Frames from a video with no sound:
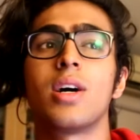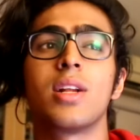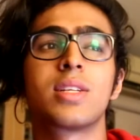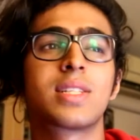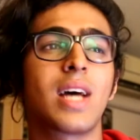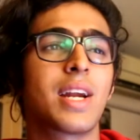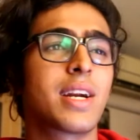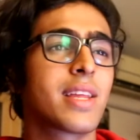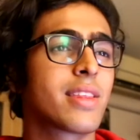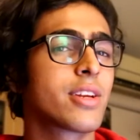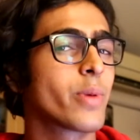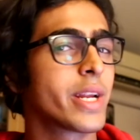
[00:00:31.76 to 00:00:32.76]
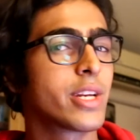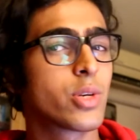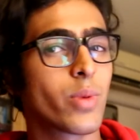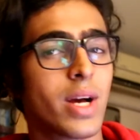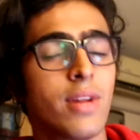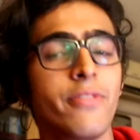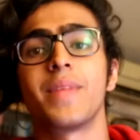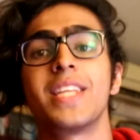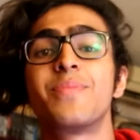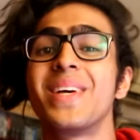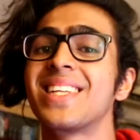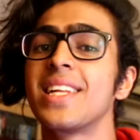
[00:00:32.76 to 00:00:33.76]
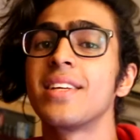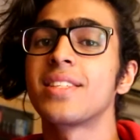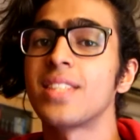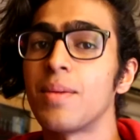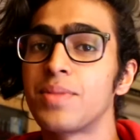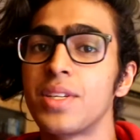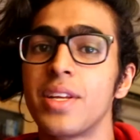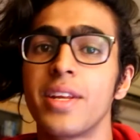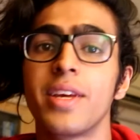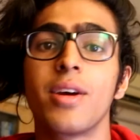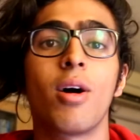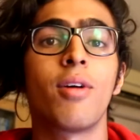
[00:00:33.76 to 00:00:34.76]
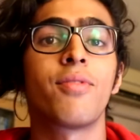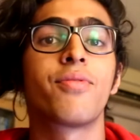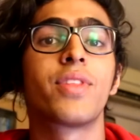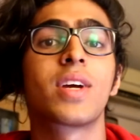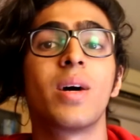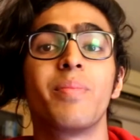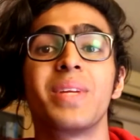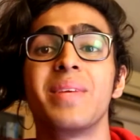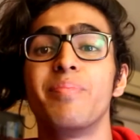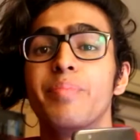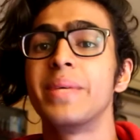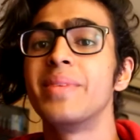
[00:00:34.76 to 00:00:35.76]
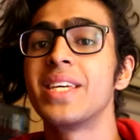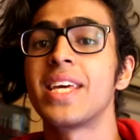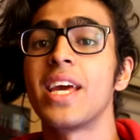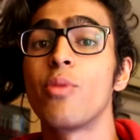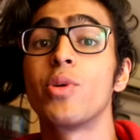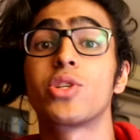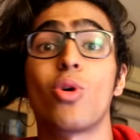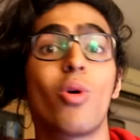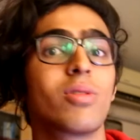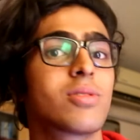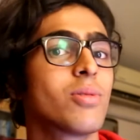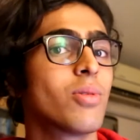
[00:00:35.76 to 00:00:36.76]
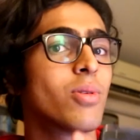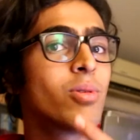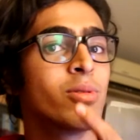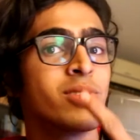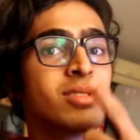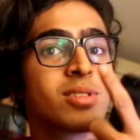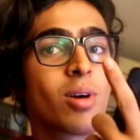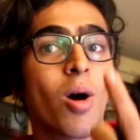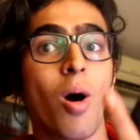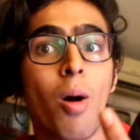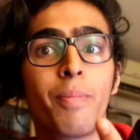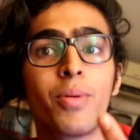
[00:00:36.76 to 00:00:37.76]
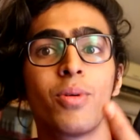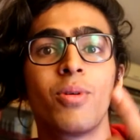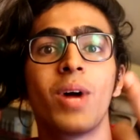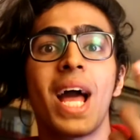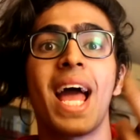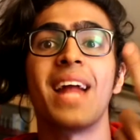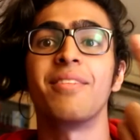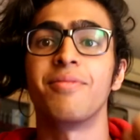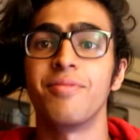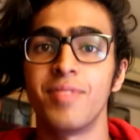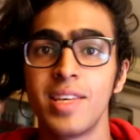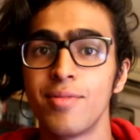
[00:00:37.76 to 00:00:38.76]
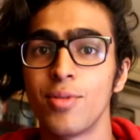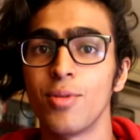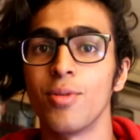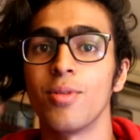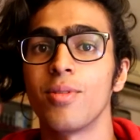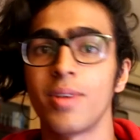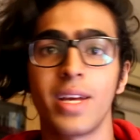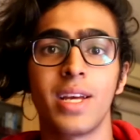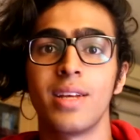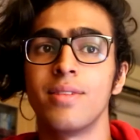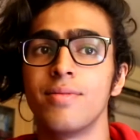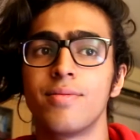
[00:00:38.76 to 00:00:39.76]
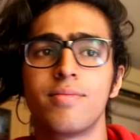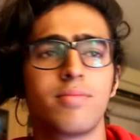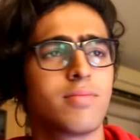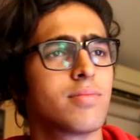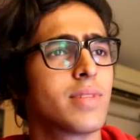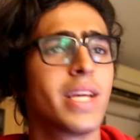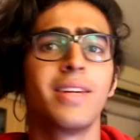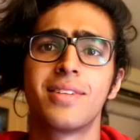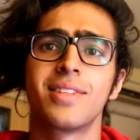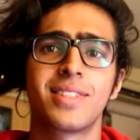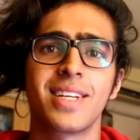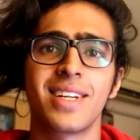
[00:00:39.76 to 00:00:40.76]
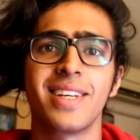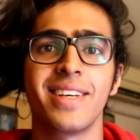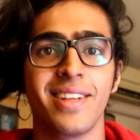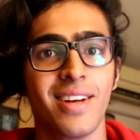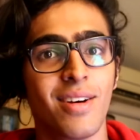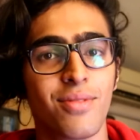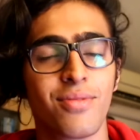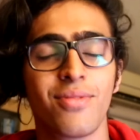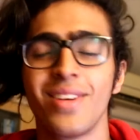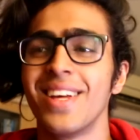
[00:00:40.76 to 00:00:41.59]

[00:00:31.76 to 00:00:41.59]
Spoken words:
started I think 2012. It's basically a subsidiary of the company BBK, which also owns Oppo and Vivo, interestingly enough.